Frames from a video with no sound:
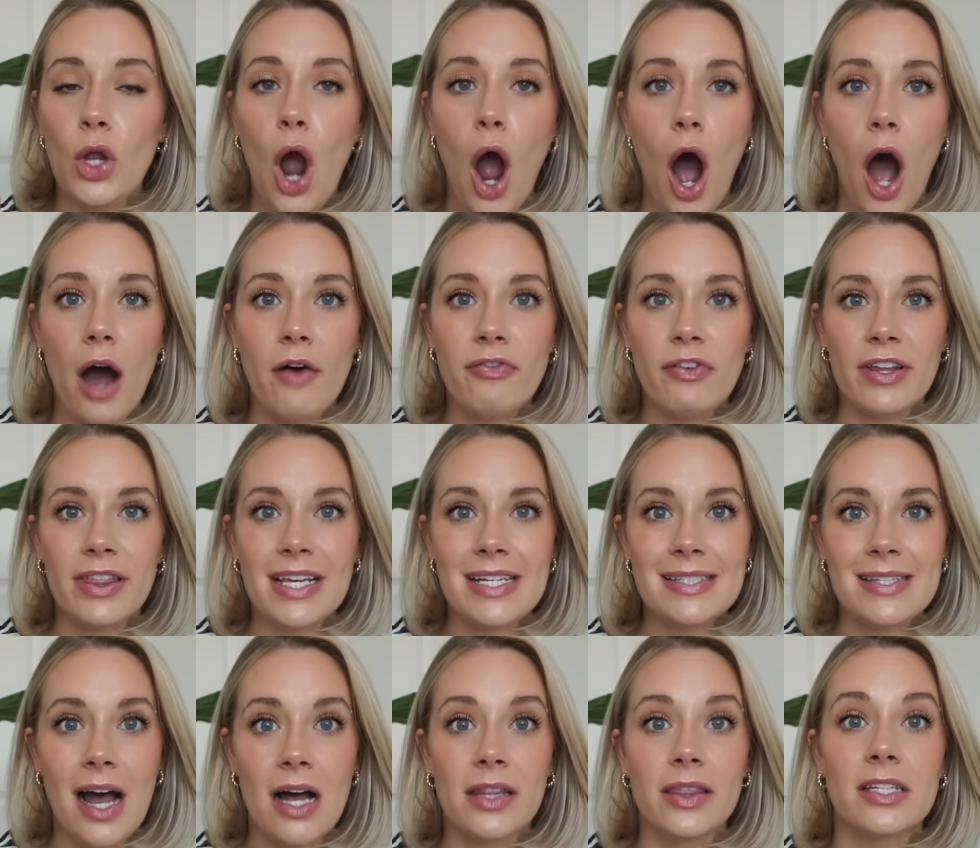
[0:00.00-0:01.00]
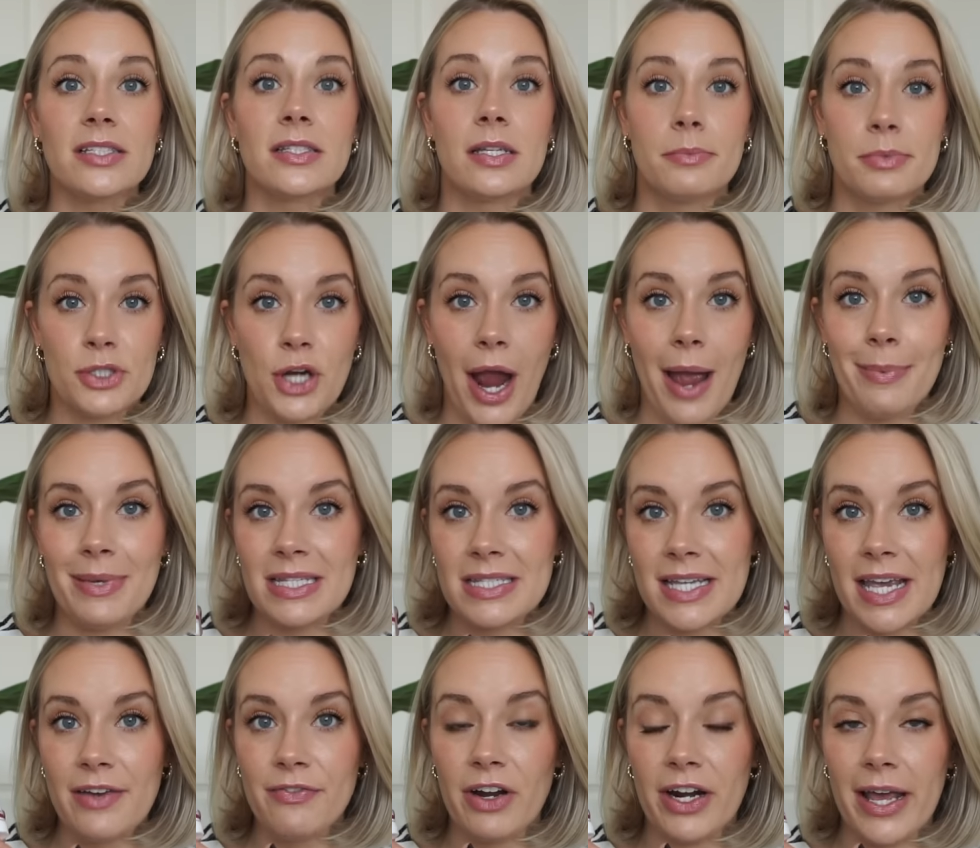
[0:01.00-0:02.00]
offer this on the subscribe and
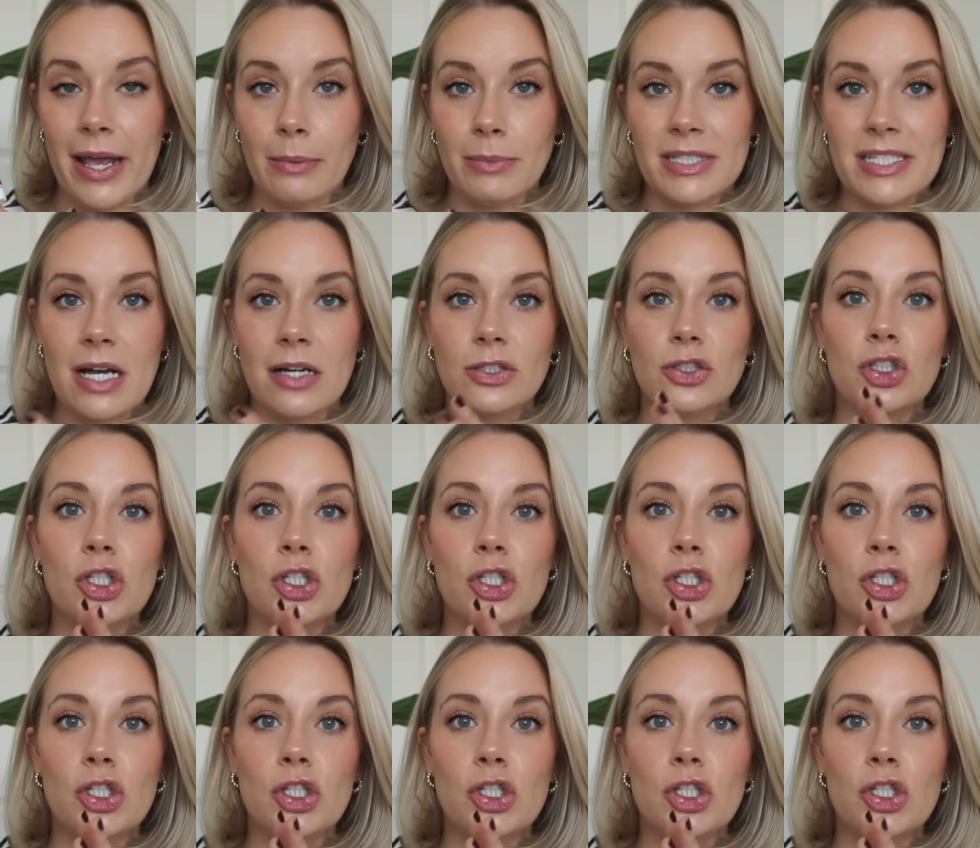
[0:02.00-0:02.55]
save on Amazon.